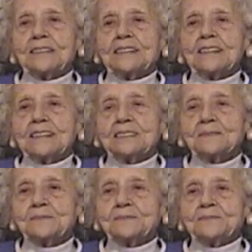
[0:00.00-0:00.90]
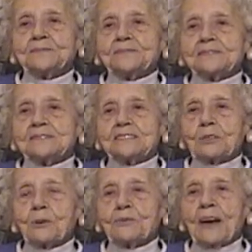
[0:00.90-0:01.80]
And
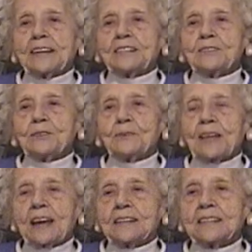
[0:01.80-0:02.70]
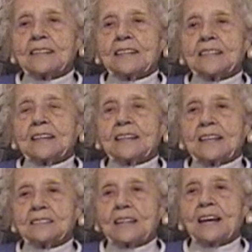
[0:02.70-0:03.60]
so if I can do that, then
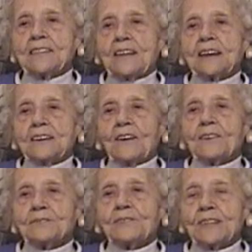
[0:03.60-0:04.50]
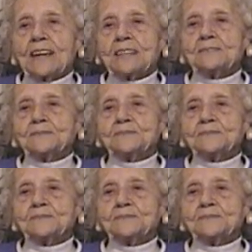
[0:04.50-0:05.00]
I thank God for that.